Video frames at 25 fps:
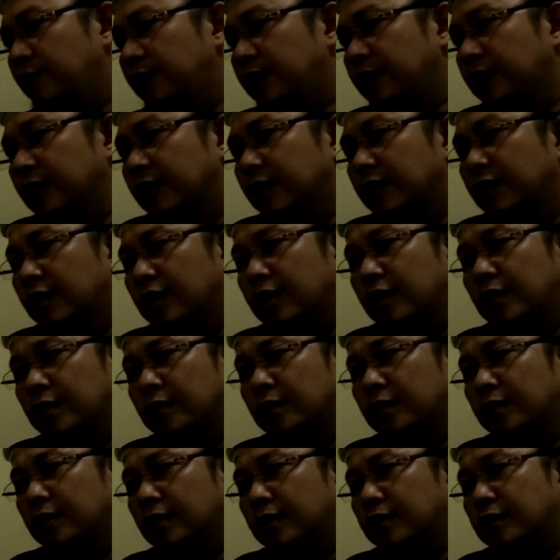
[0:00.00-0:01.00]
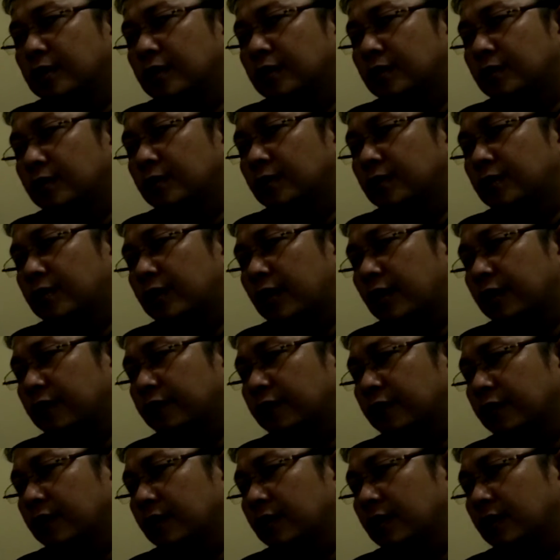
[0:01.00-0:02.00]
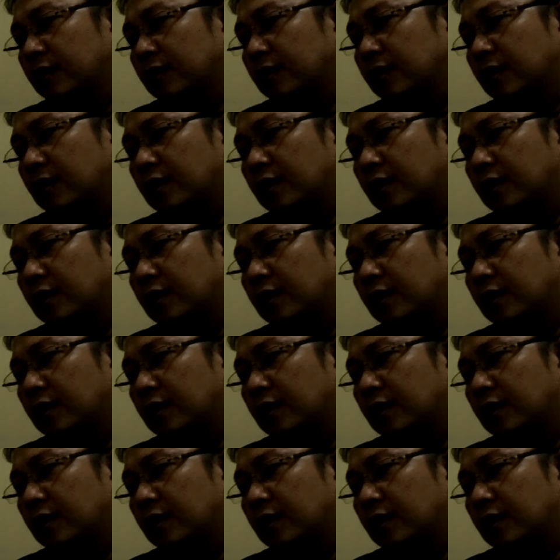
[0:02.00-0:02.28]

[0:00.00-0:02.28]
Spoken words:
be utilized to drive a